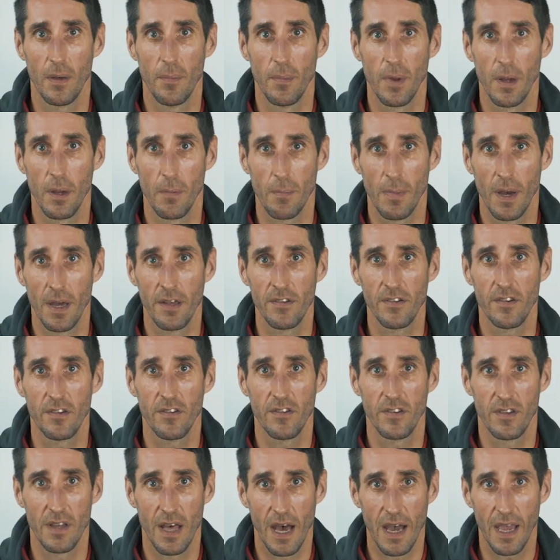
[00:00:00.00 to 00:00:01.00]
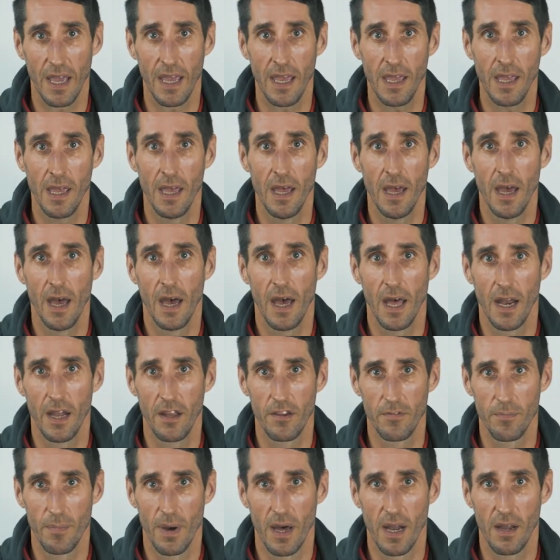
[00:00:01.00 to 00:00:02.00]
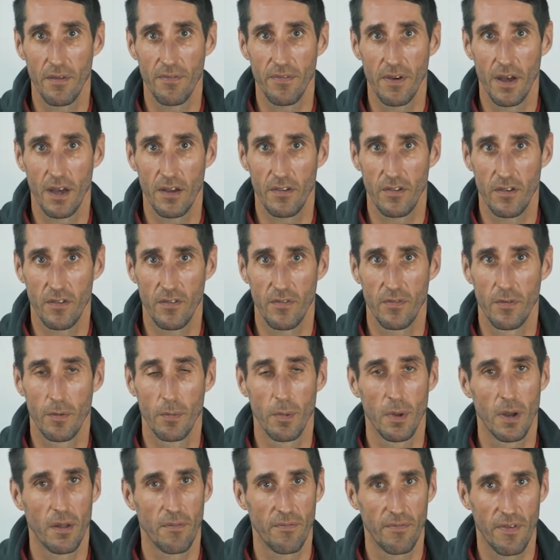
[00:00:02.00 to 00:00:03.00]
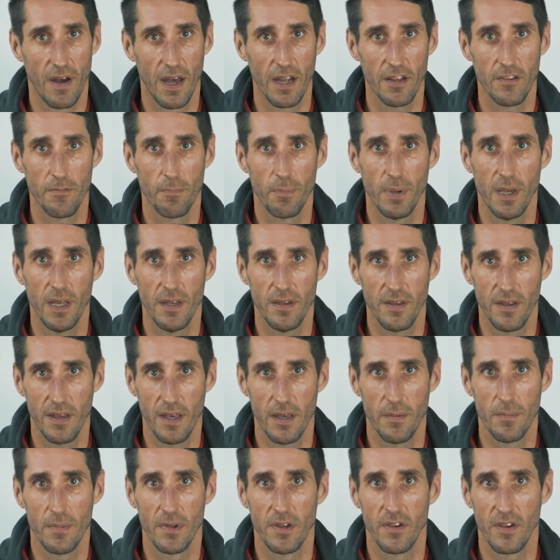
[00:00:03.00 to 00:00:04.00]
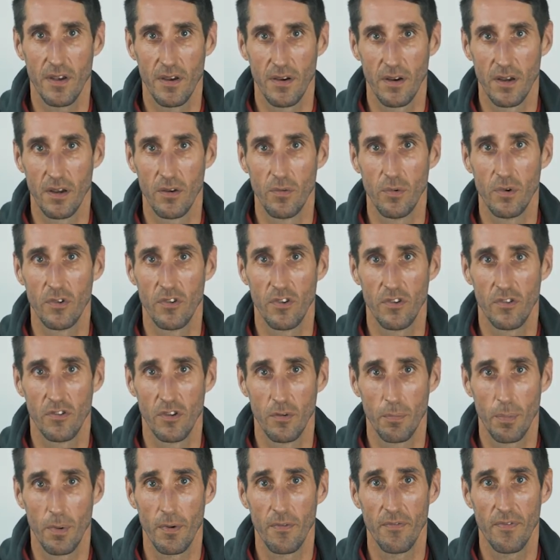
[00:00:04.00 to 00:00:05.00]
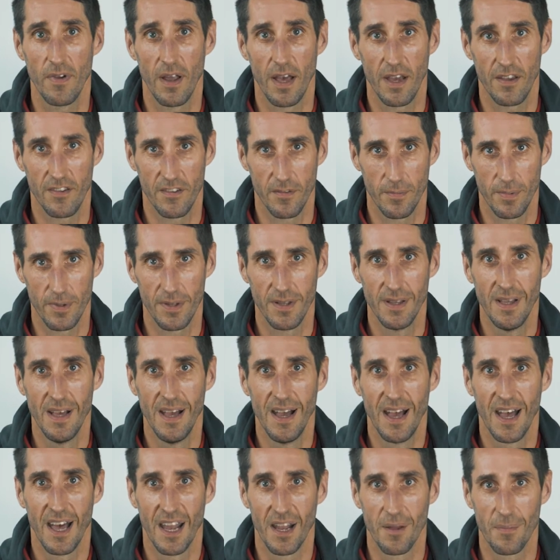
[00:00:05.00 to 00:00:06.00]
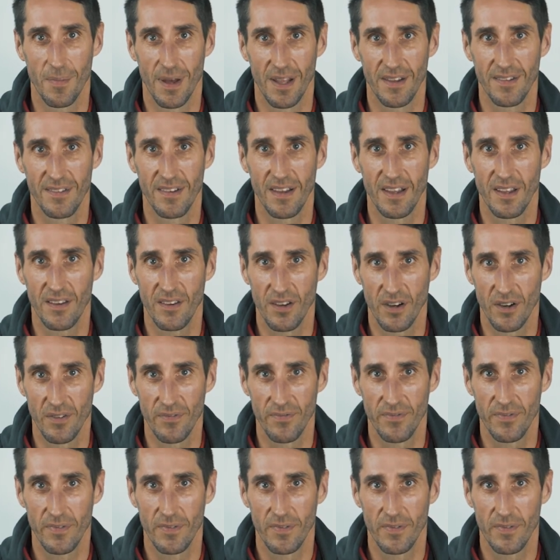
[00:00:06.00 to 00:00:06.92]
and minimizes snagging and is manufactured from an advanced PTE material which is super flexible and immensely tough.